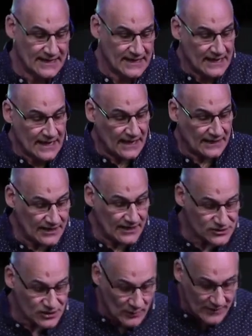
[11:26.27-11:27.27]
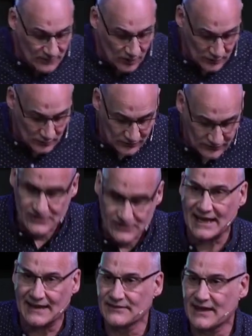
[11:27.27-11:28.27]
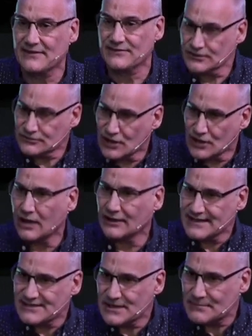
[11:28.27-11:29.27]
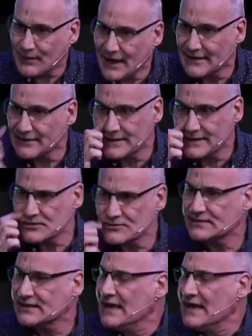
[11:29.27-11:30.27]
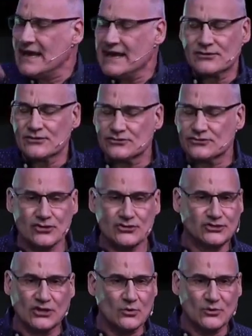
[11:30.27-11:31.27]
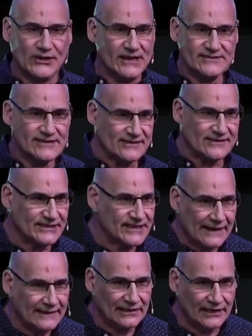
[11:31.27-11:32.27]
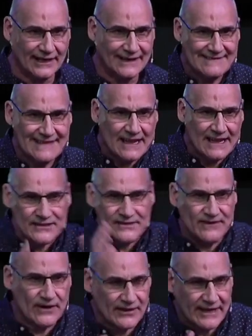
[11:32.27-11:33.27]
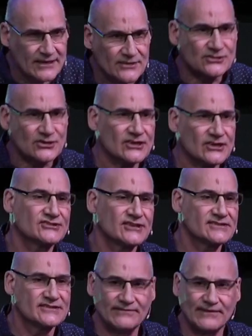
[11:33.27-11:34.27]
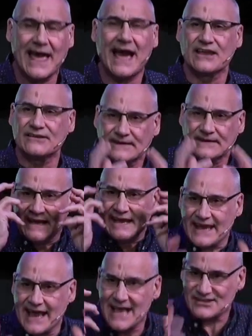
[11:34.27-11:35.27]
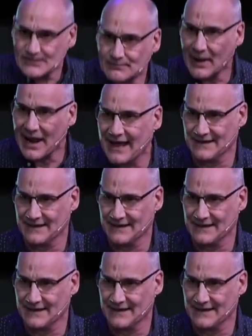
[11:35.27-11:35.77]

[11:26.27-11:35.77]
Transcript: And uh, so we've got to understand that, that God is a planner. He doesn't, he doesn't just do things accidentally. In the very intricacies of life, He has a plan.